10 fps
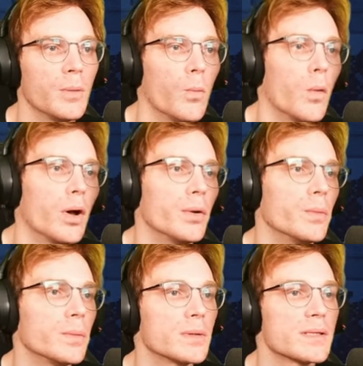
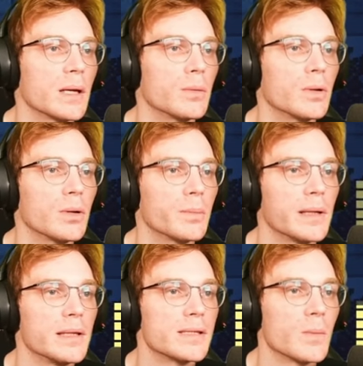Won't sound good, but
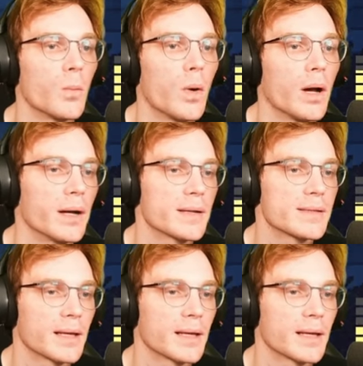at least it works.